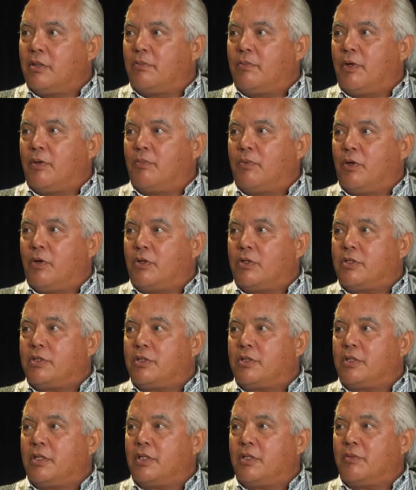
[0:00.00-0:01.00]

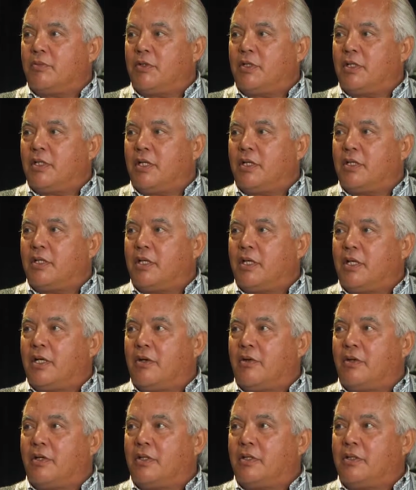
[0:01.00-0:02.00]
approach in that
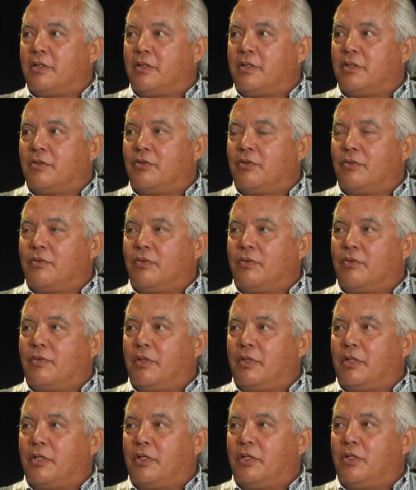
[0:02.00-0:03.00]
area. And so we
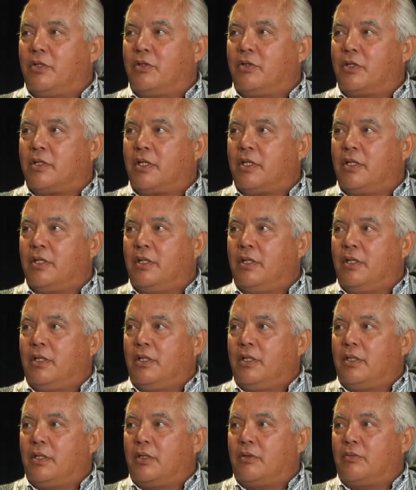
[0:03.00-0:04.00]
really need to look at
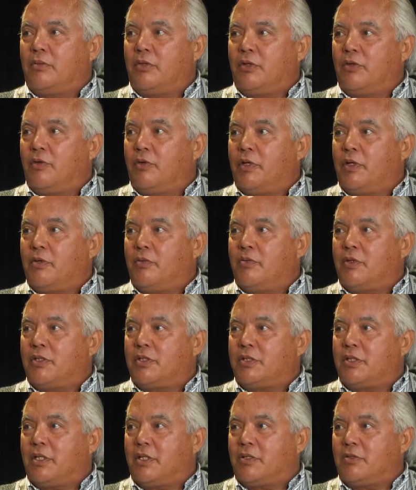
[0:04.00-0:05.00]
the degree to
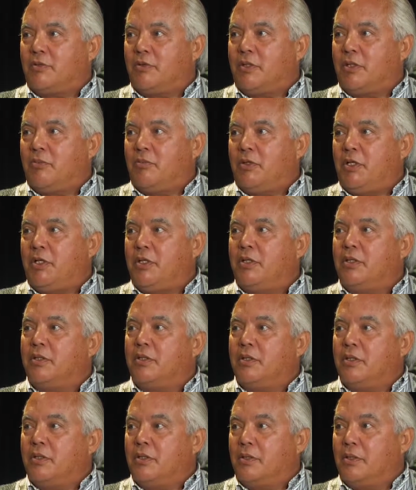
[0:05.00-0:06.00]
which that's really
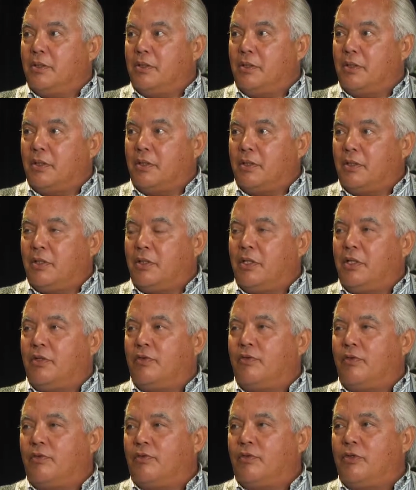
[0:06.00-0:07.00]
meeting the
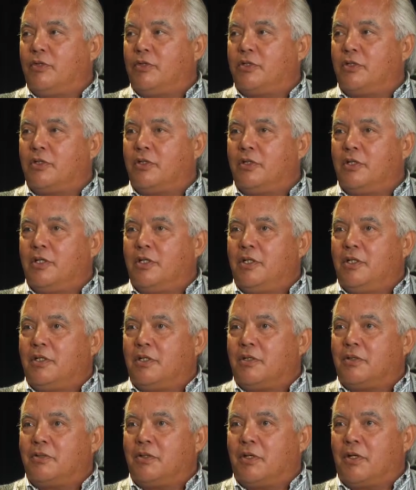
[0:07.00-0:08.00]
needs of the future.
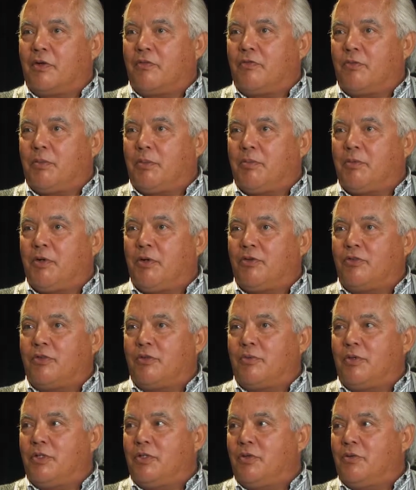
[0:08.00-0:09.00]
And I've proposed that
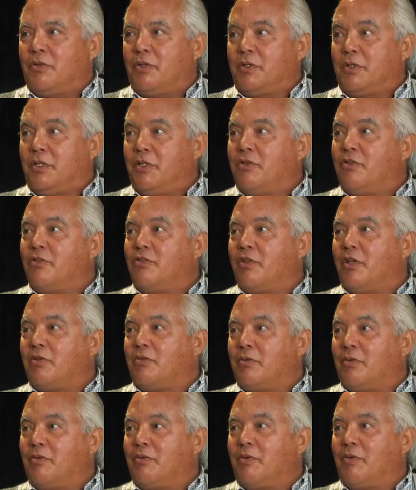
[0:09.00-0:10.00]
we do a needs
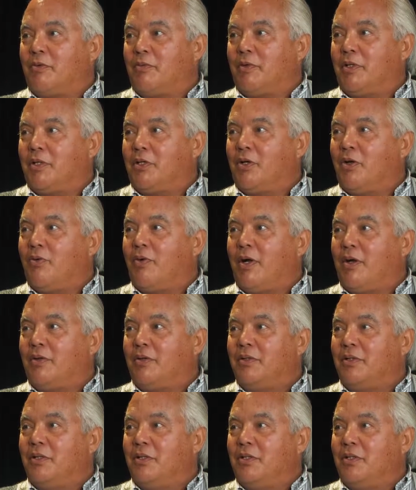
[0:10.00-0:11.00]
assessment where we really go out
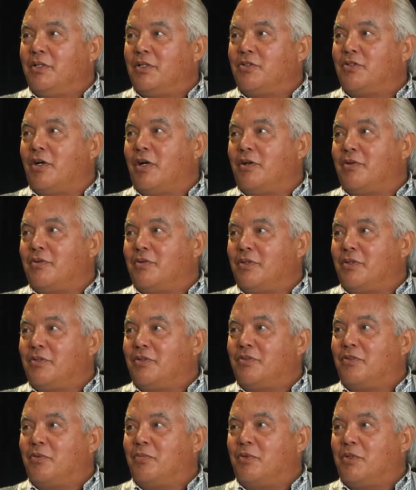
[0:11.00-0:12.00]
and talk with
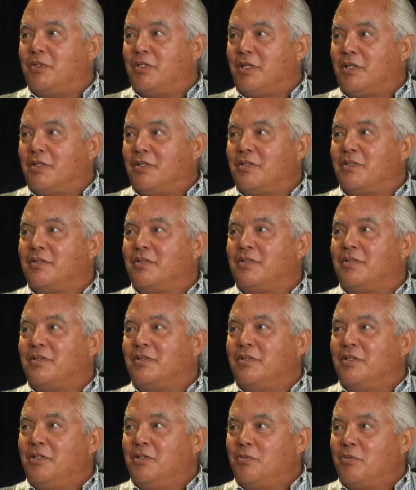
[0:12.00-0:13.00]
superintendents and
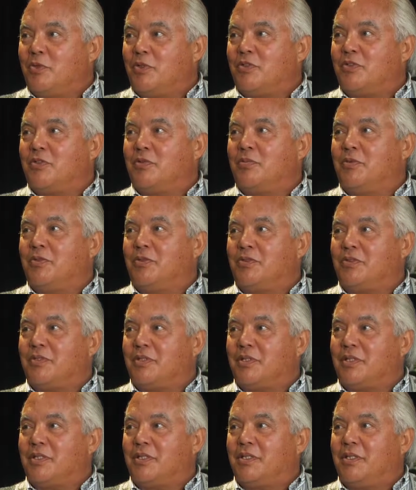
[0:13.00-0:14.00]
principals
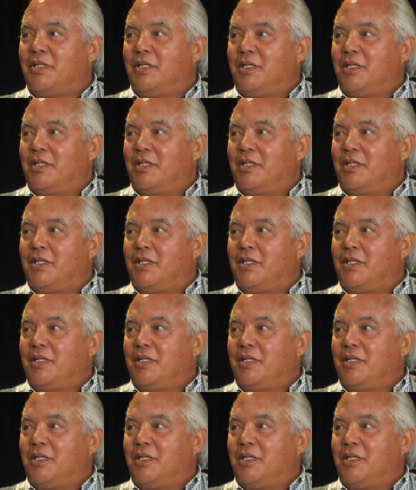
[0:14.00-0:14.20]
and